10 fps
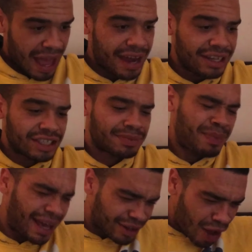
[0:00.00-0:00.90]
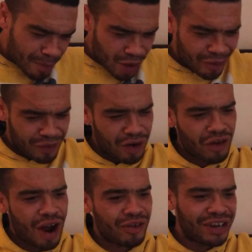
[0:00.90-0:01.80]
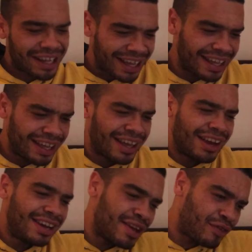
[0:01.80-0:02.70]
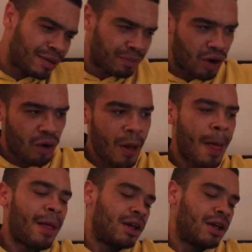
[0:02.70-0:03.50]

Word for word: and he just picked up your Ferrari key living, bro.